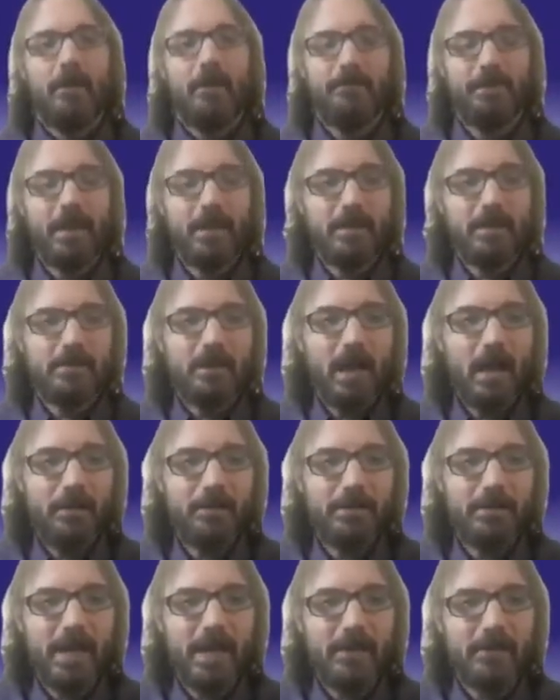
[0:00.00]
If they
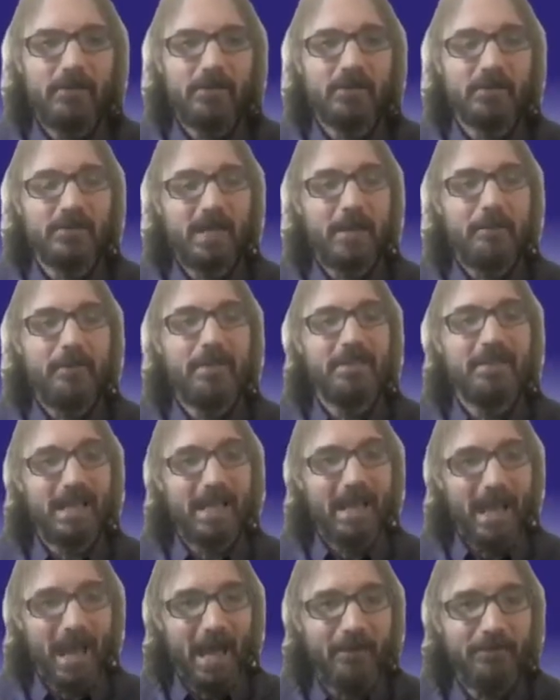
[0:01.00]
adopt that, does that
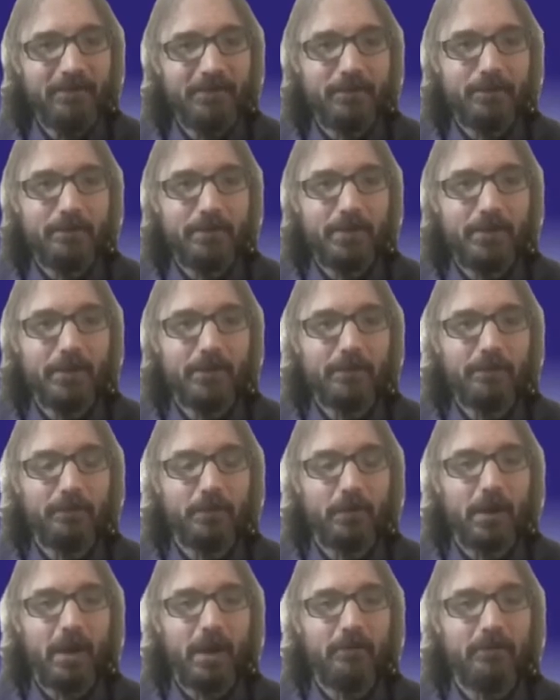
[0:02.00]
mean they have to bill
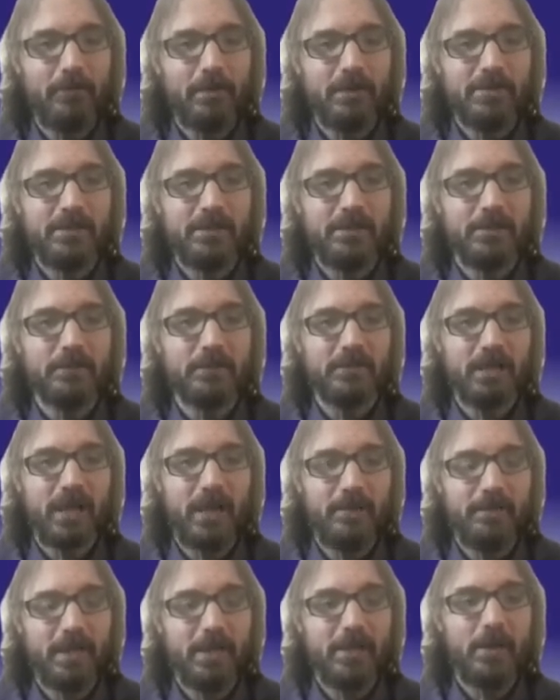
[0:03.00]
for every single
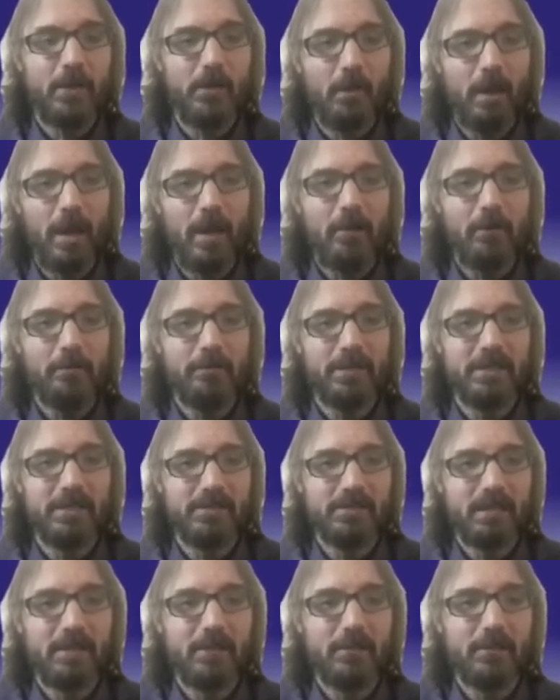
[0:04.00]
time they go out?
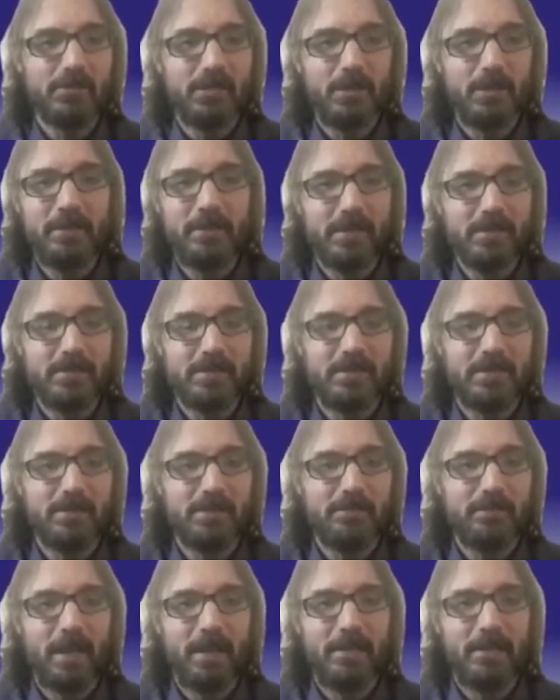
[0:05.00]
Because I know some
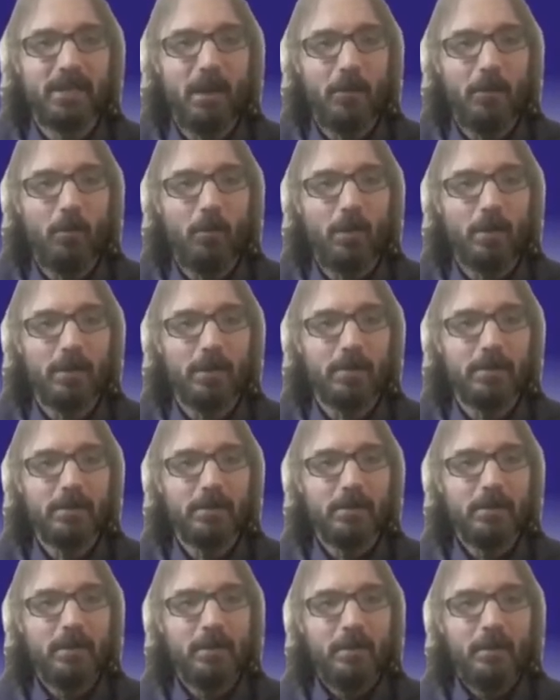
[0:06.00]
ESDs might not want
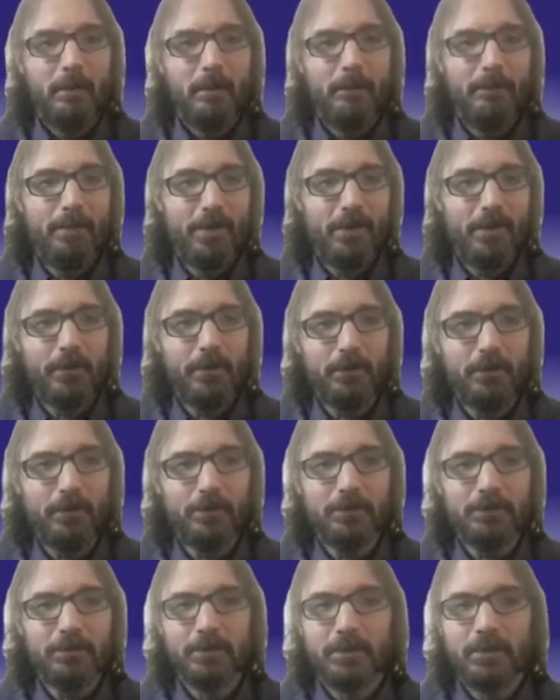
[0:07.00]
to
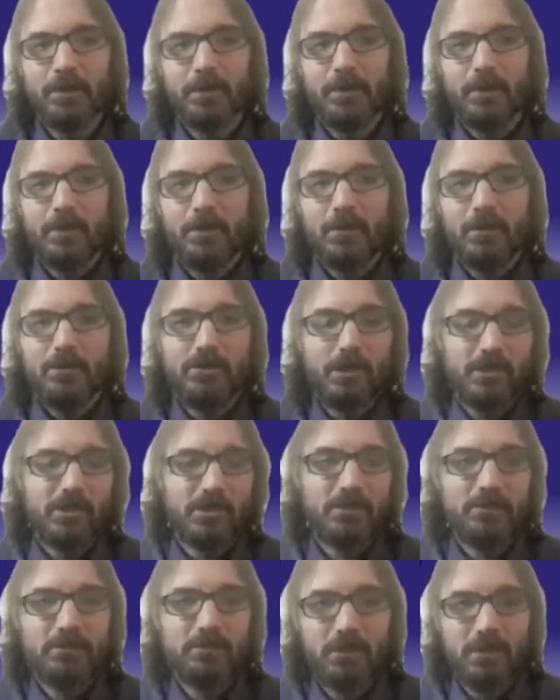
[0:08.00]
bill
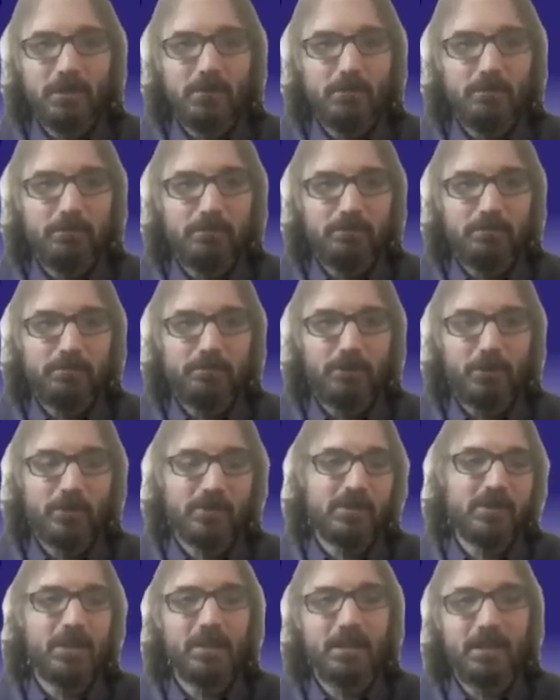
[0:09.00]
just the
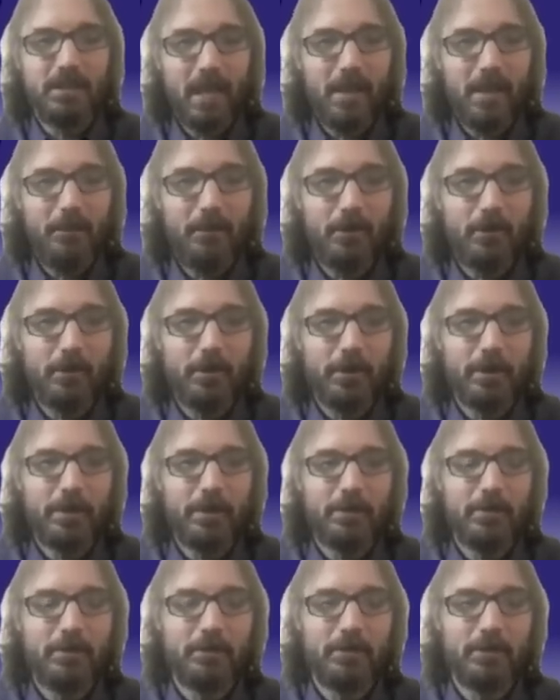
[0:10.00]
person in the
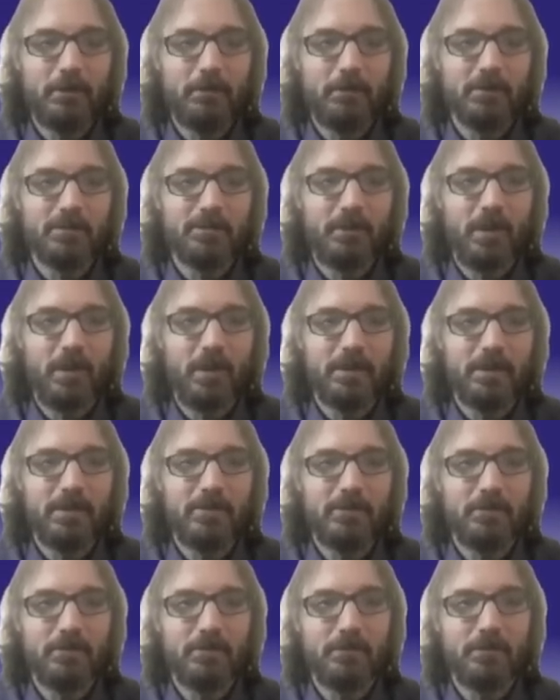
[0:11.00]
neighborhood who they're
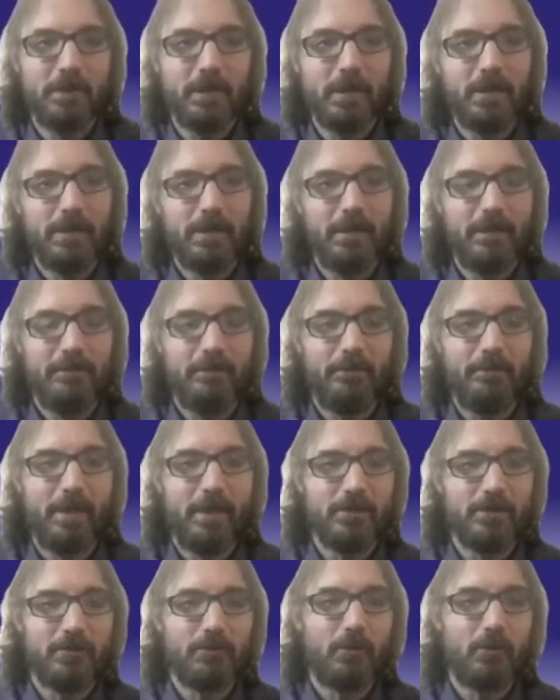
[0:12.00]
responding to, but if a
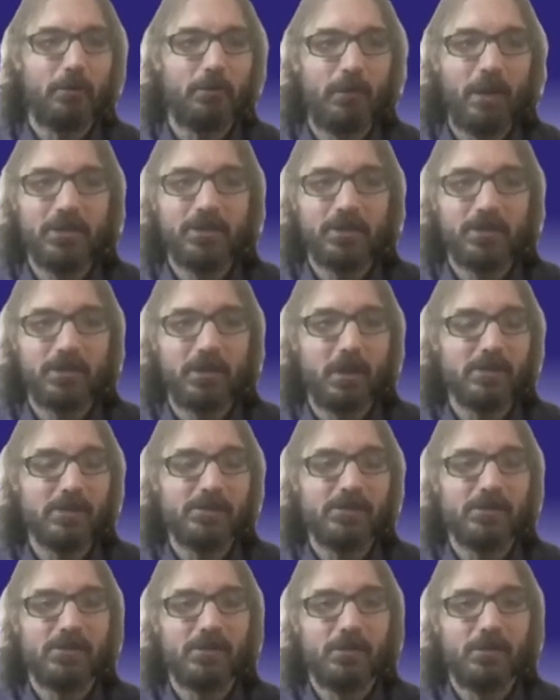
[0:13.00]
major corporation
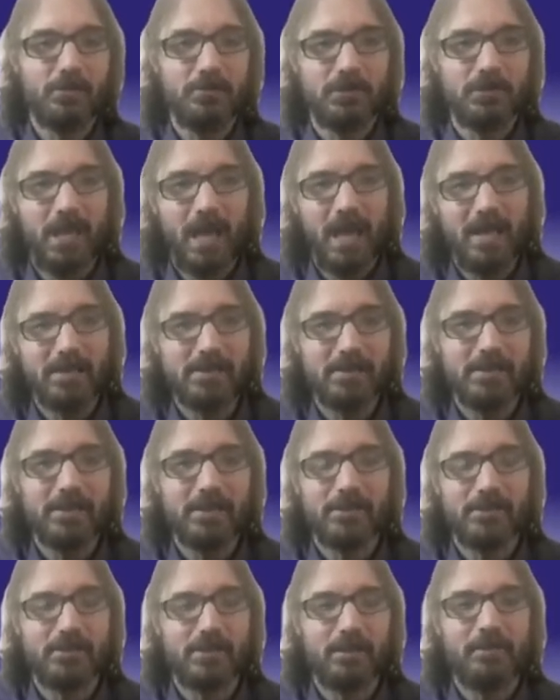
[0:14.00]
causes a huge gas
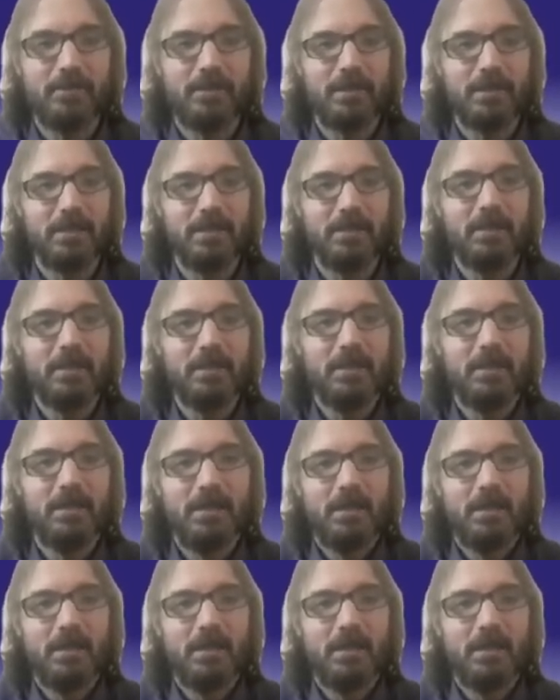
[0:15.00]
leak or something,